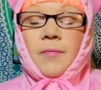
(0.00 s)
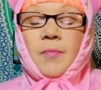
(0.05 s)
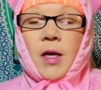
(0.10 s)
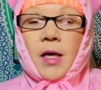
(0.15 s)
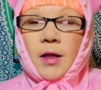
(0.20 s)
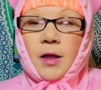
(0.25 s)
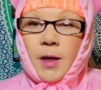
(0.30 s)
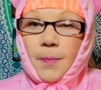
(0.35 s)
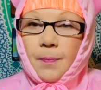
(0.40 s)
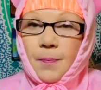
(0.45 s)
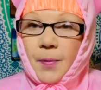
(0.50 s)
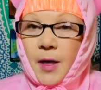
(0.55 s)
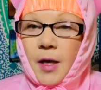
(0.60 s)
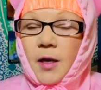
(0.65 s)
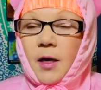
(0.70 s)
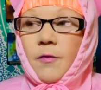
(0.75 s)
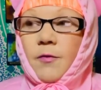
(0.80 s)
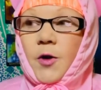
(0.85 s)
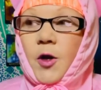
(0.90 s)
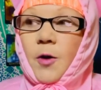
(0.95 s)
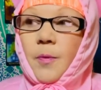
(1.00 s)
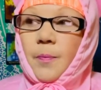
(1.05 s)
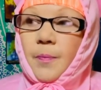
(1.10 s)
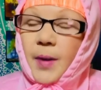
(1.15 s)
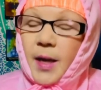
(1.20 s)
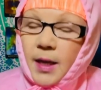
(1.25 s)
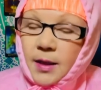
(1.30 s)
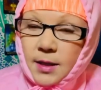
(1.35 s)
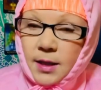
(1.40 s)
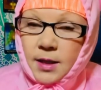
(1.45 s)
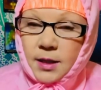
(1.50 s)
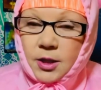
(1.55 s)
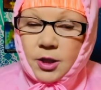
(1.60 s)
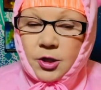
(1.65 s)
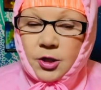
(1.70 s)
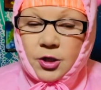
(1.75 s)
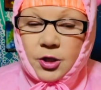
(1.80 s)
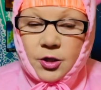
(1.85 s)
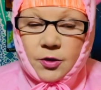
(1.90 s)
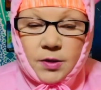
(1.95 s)
in the pit of your belly to
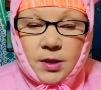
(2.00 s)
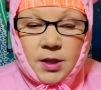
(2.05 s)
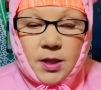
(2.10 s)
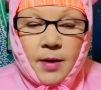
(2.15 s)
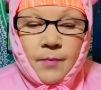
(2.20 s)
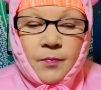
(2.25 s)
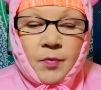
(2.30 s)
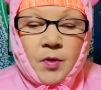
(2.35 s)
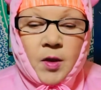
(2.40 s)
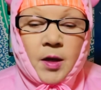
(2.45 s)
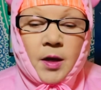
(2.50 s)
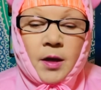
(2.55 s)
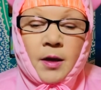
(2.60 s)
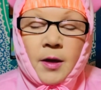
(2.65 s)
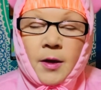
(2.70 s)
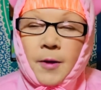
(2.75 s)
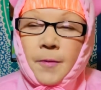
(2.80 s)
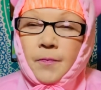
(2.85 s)
do something,